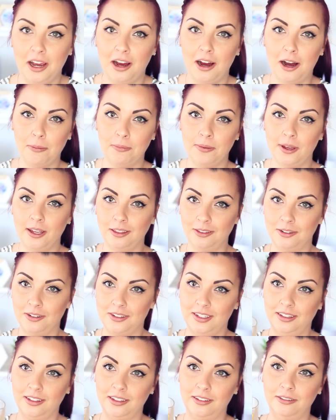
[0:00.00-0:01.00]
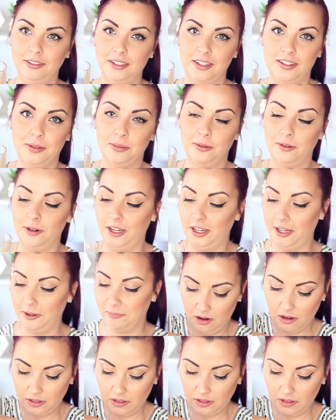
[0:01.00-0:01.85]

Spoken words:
cup, it looks a little disappointing.